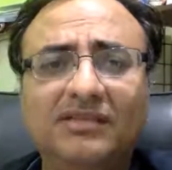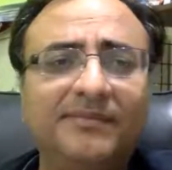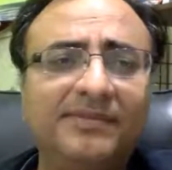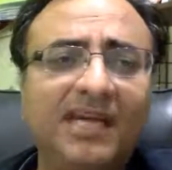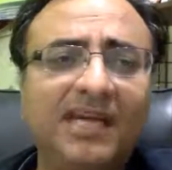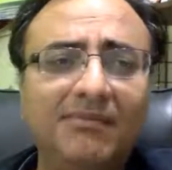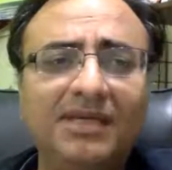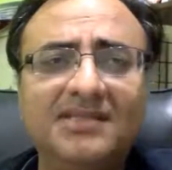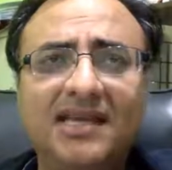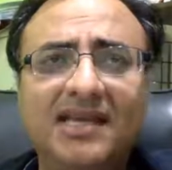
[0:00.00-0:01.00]
so say I
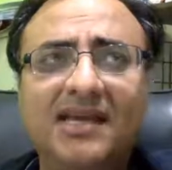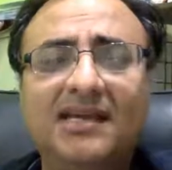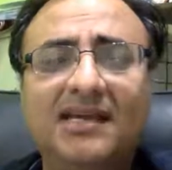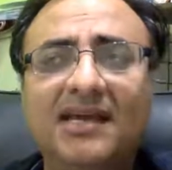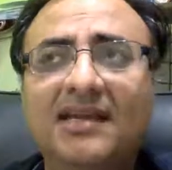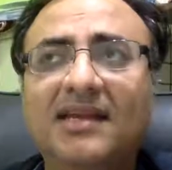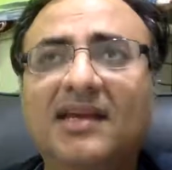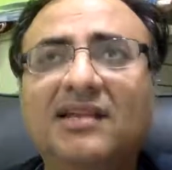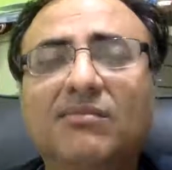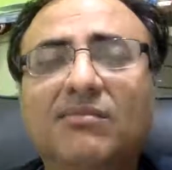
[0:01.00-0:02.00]
meet Zain, and
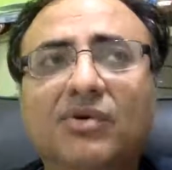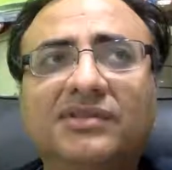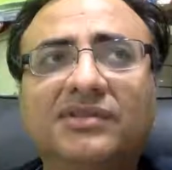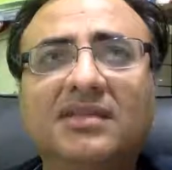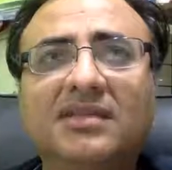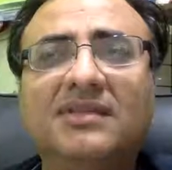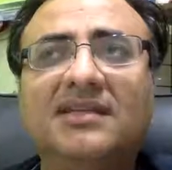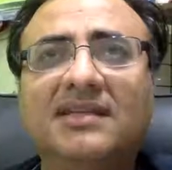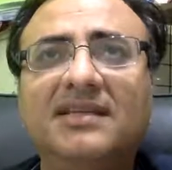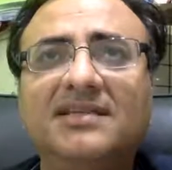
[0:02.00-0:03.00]
the most
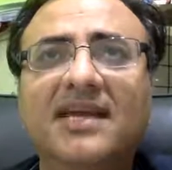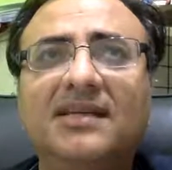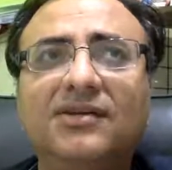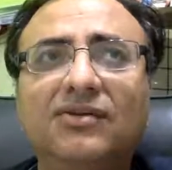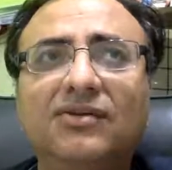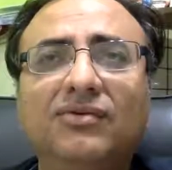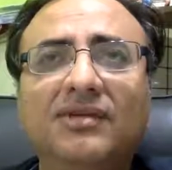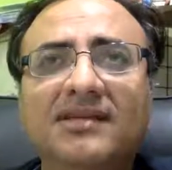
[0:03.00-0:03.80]
intimate thing Zain can do